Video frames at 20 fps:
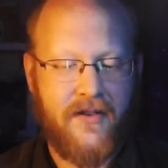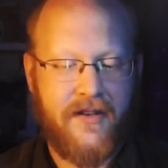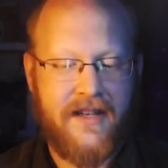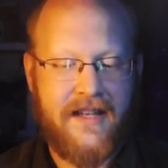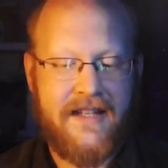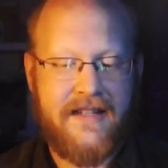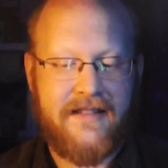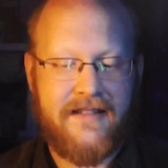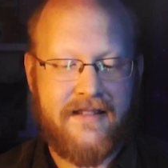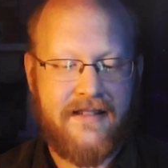
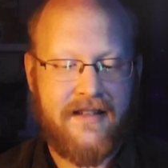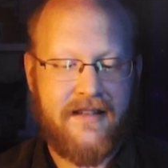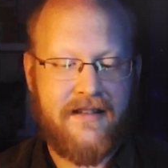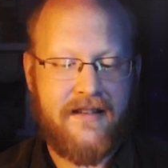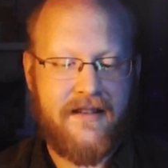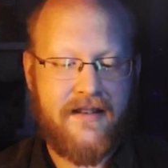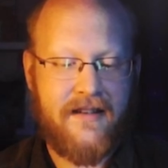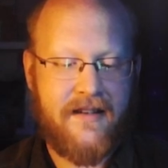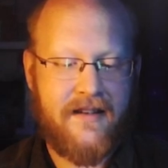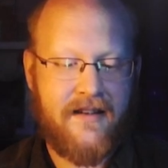It's called
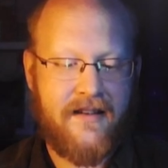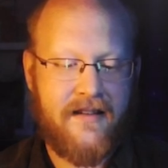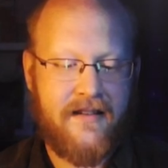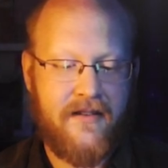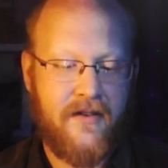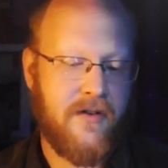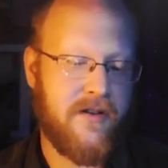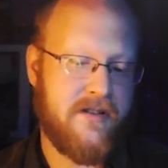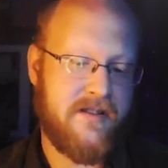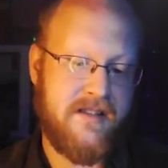Instant,
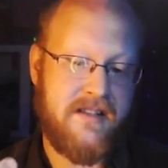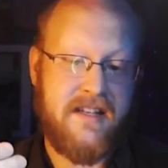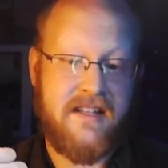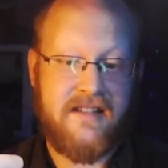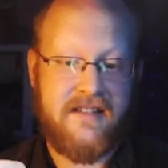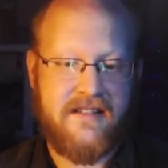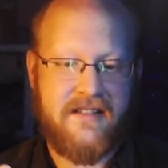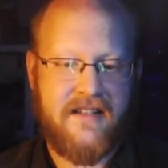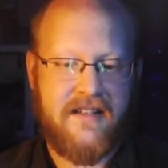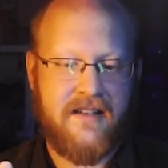or
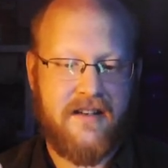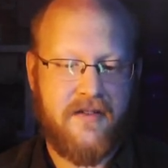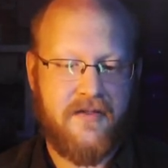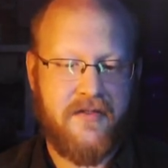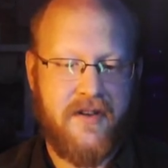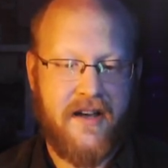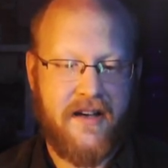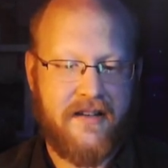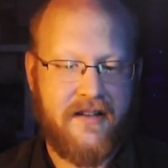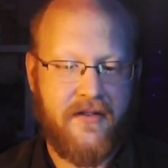it's an
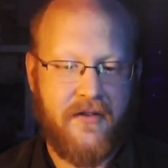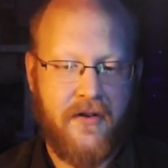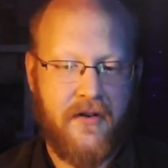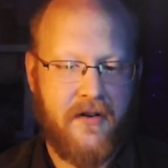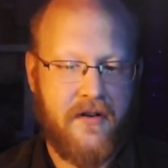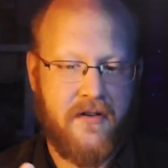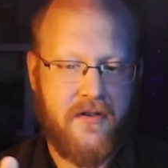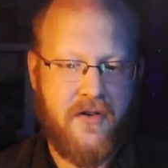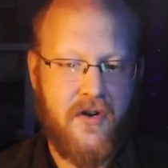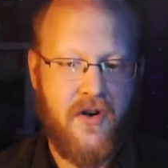instant
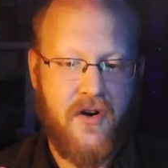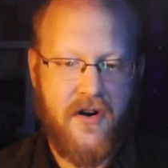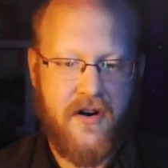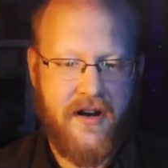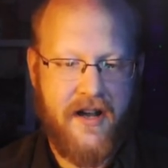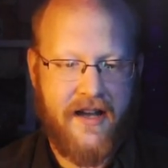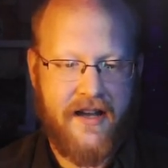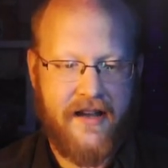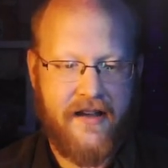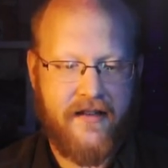effect or
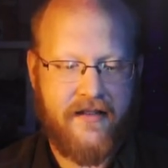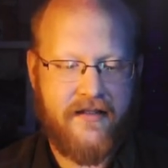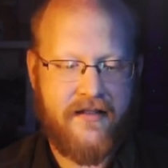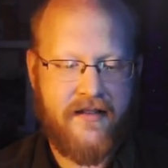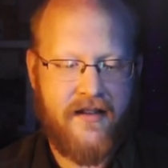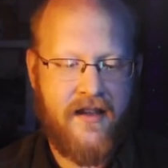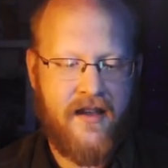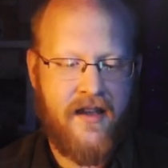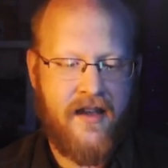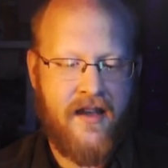card, I
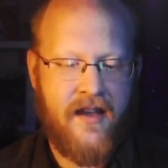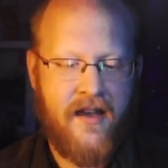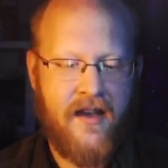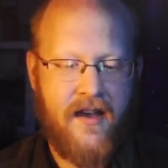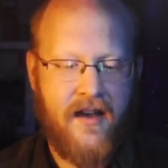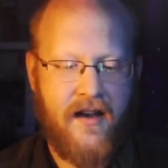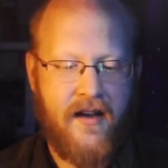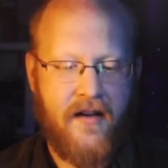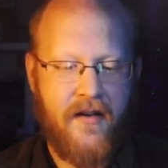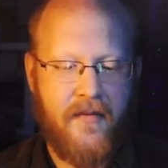guess.
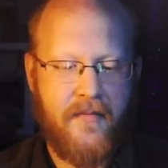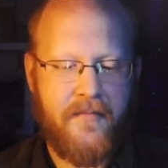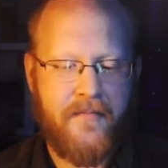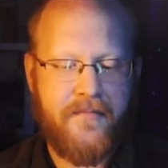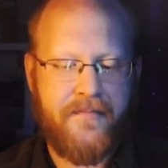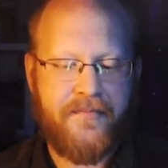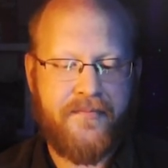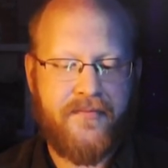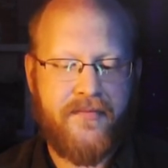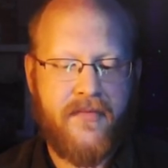
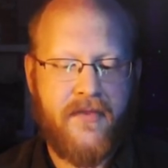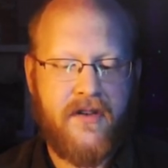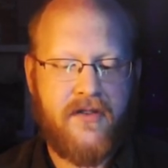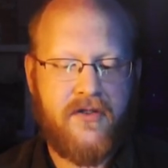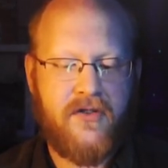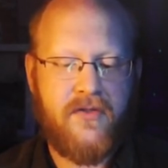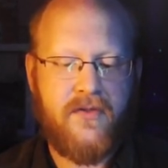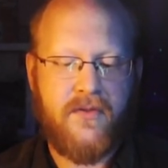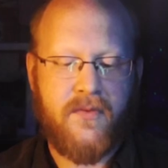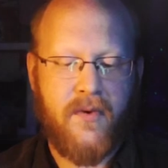
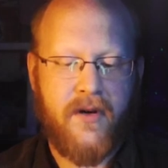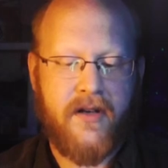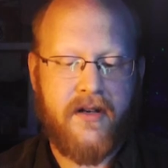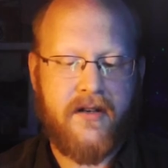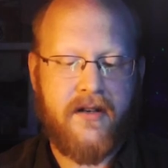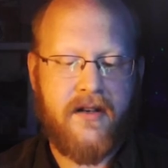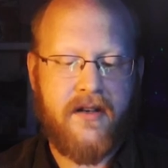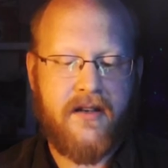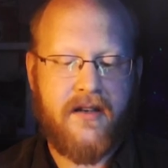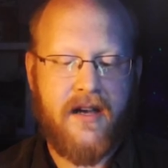
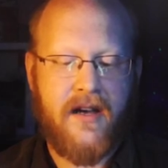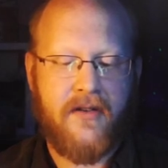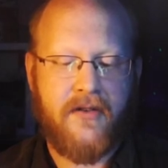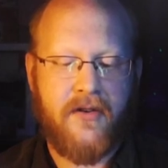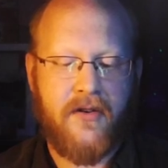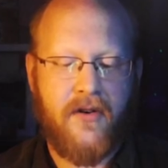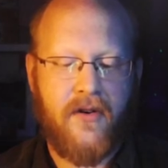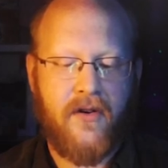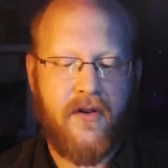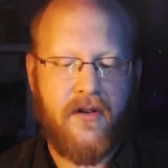Choose one.
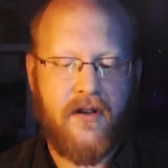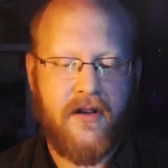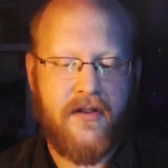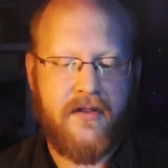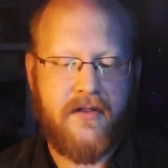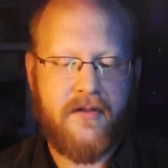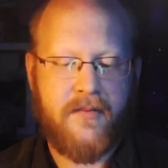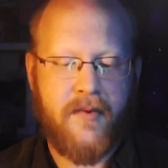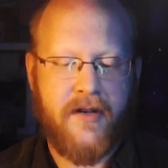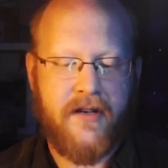Counter
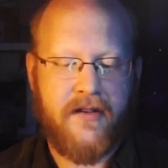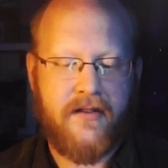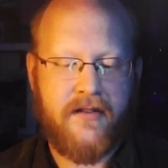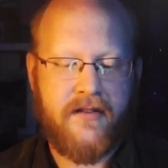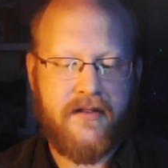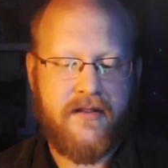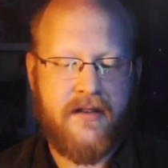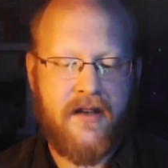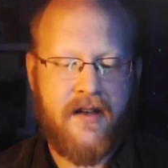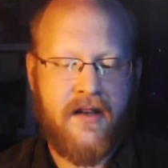all other
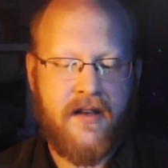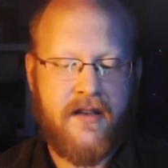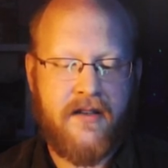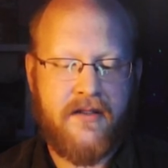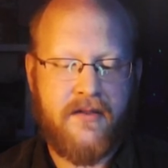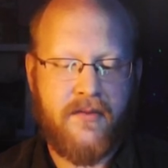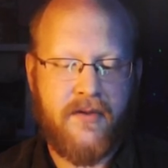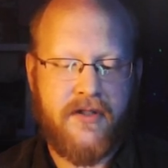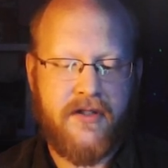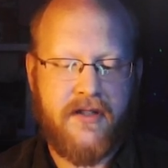spells.
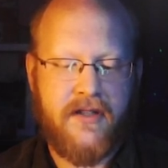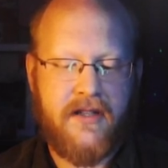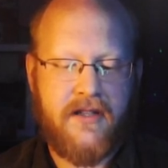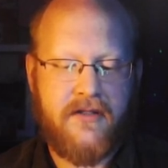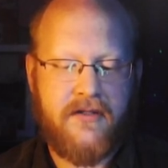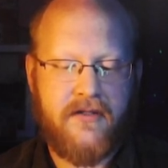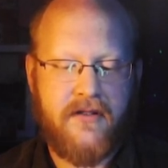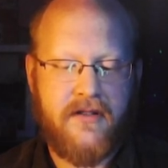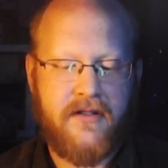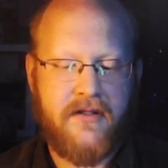
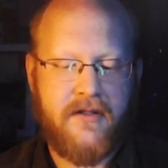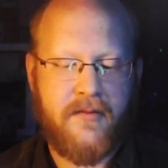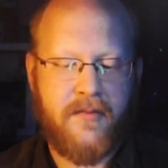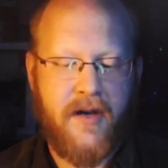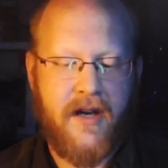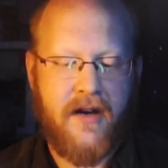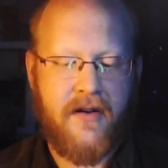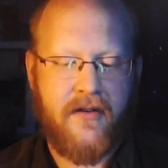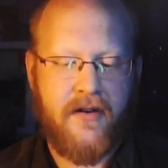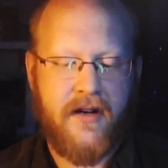Switch each
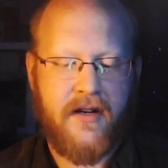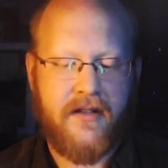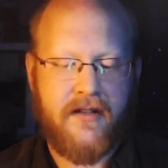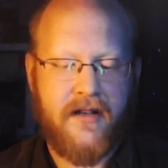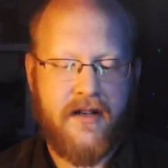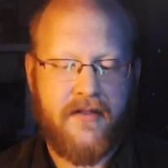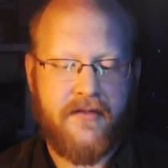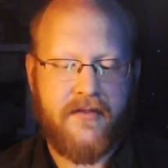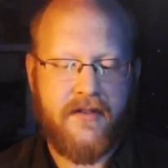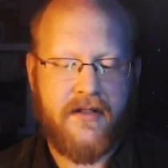creature's
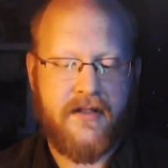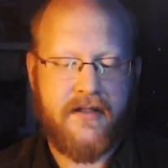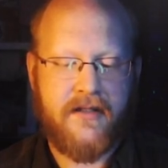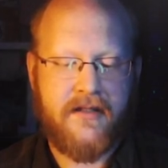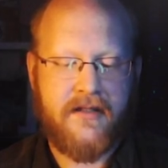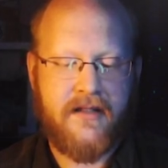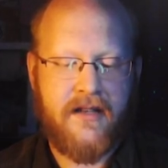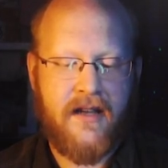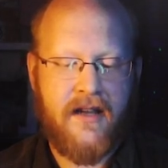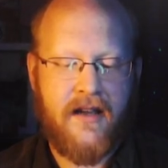power and
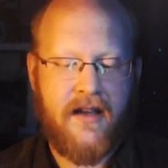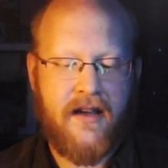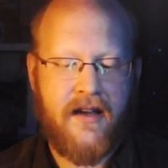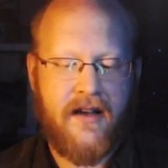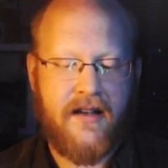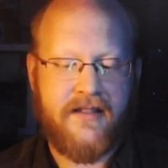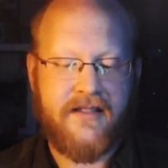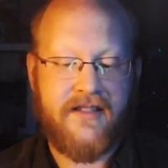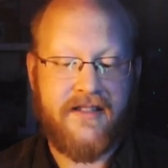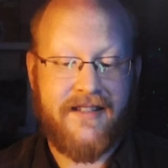toughness
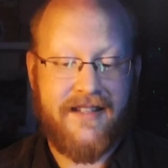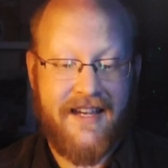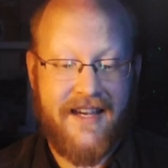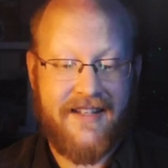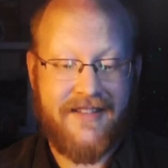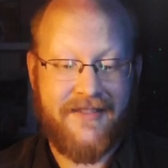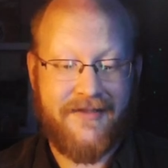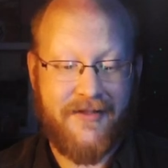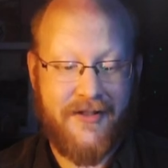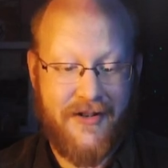
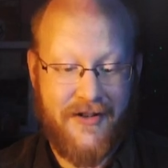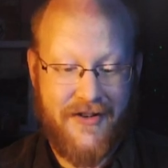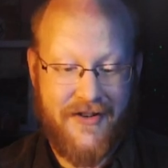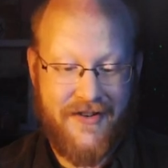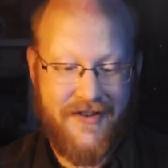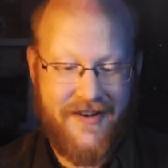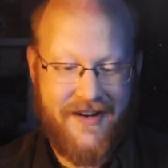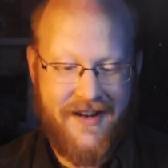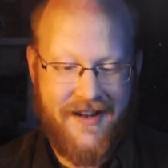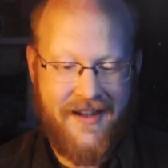until the end of
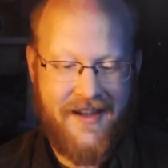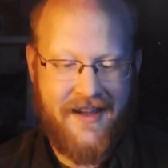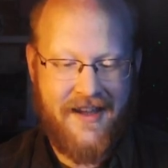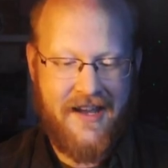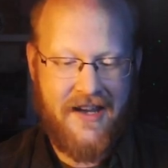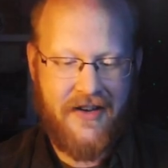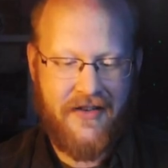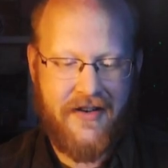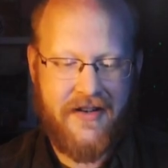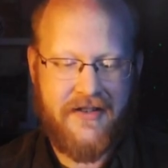turn.
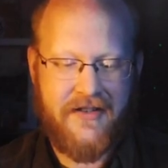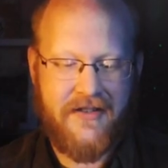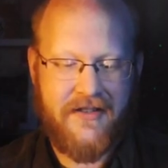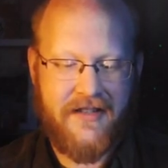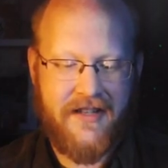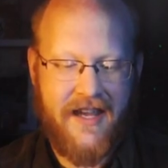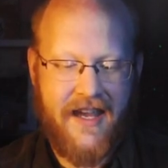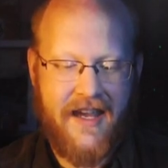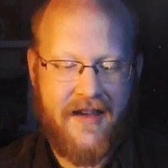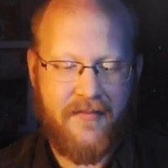
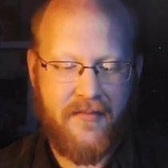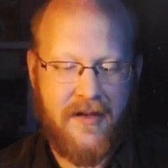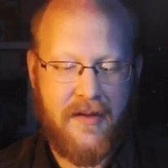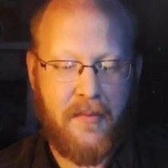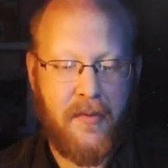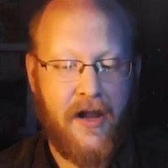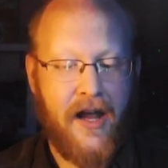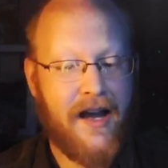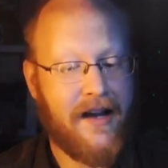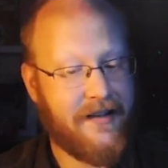Creatures
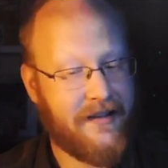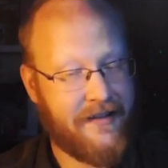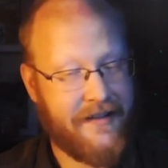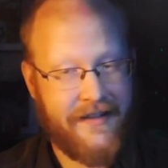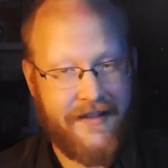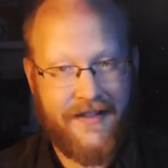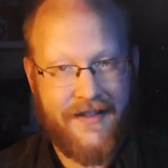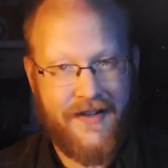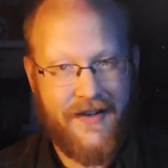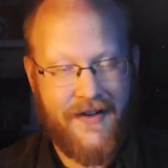can't be
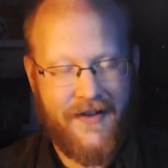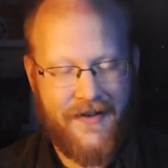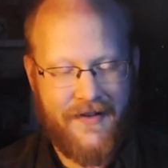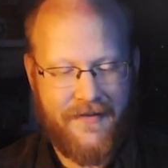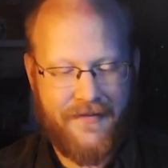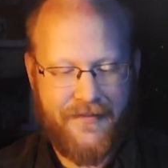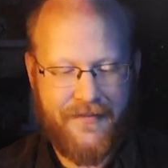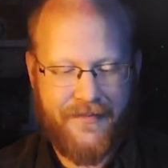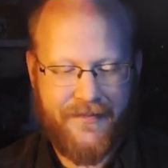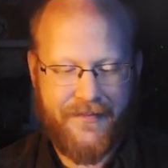blocked this
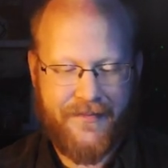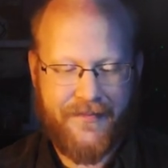turn.